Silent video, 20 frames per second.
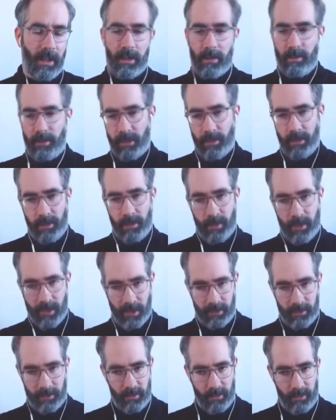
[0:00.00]
maybe we
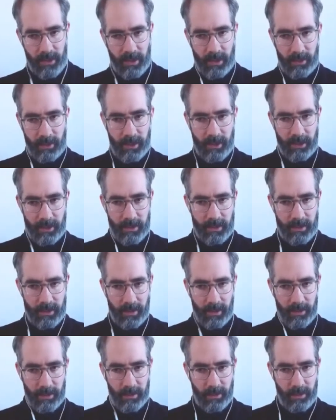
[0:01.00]
can get
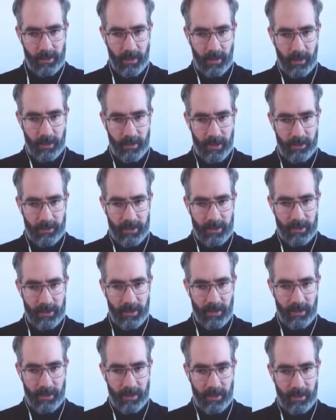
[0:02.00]
to talk about this
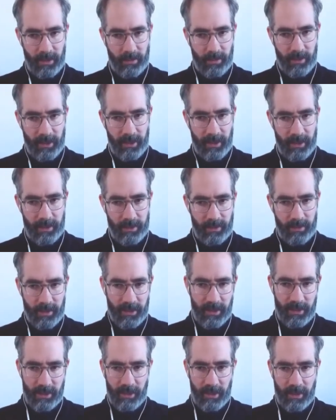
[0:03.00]
a bit later in
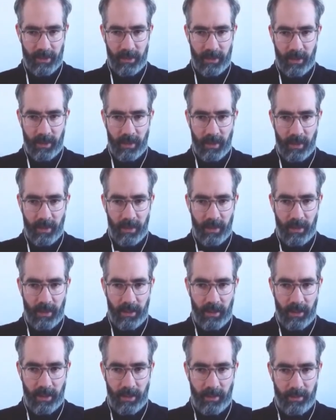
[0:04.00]
detail.
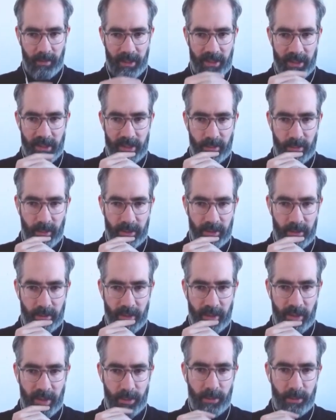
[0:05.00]
I just want to
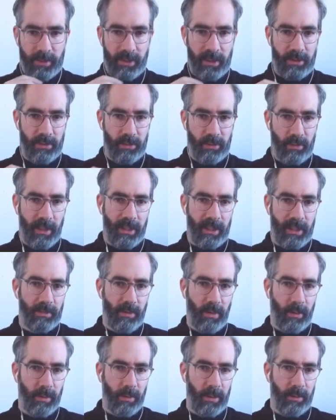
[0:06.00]
include this right
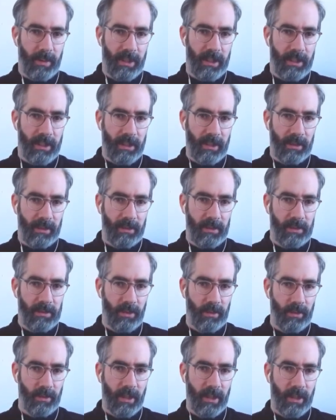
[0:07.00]
from the beginning.
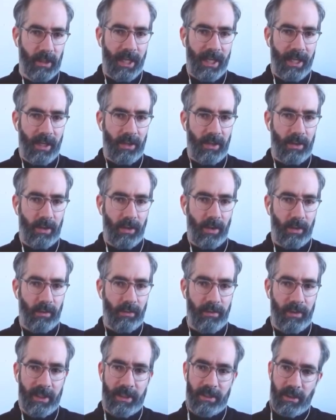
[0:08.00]
So
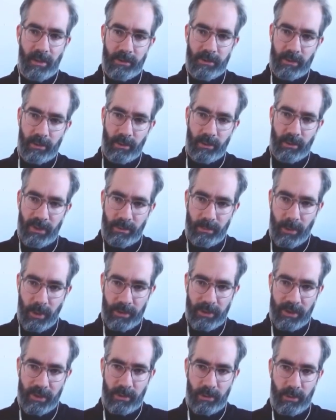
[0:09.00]
conflict, also
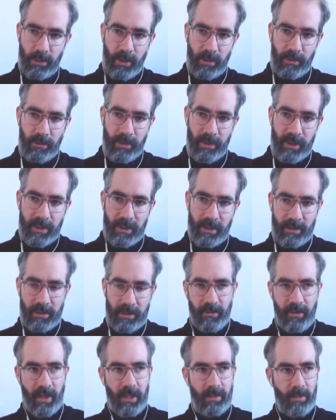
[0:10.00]
responding to conflict, is
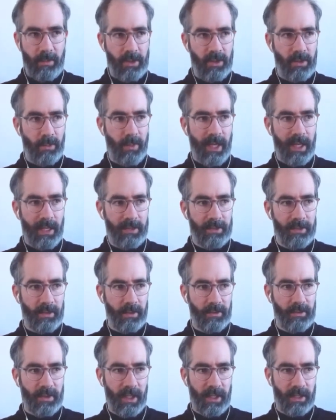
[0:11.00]
very much a balance
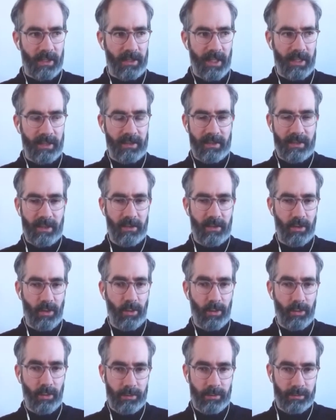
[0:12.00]
of saying yes and
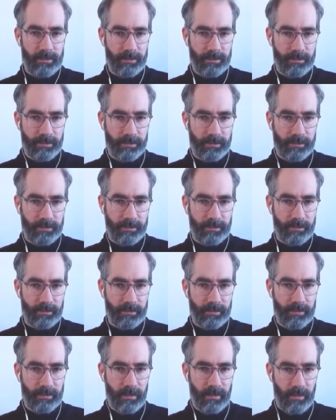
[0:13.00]
no.
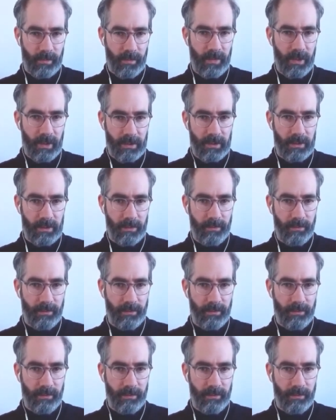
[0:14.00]
Yes.